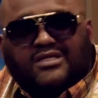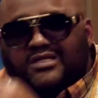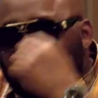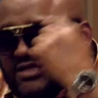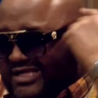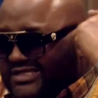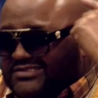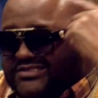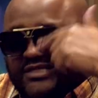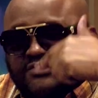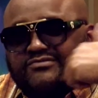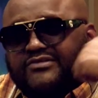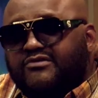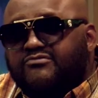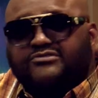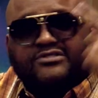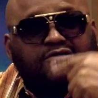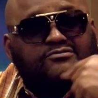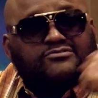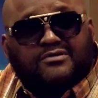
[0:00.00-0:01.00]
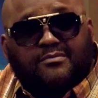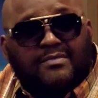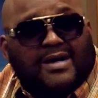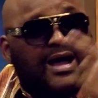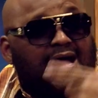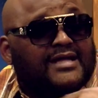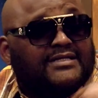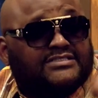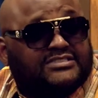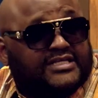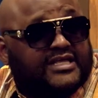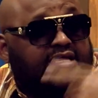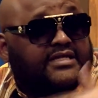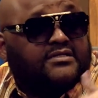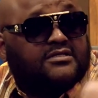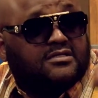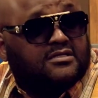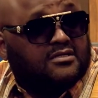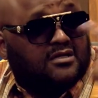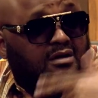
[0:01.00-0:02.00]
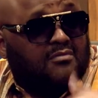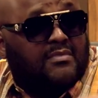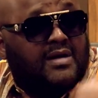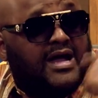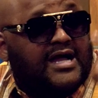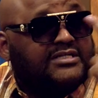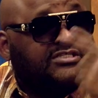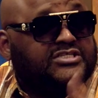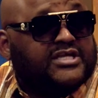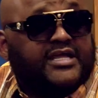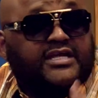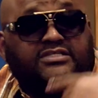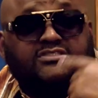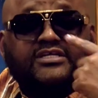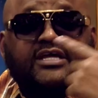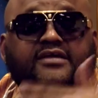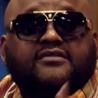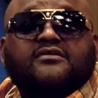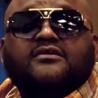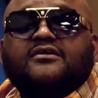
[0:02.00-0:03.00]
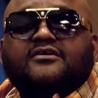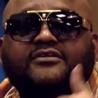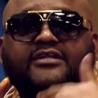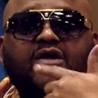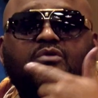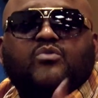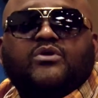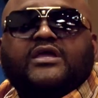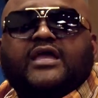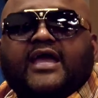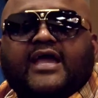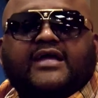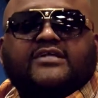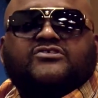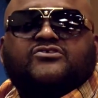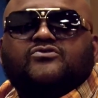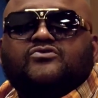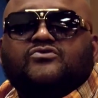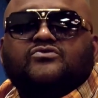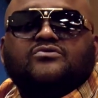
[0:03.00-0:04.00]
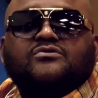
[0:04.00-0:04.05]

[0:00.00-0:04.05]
It was a mind change that we had to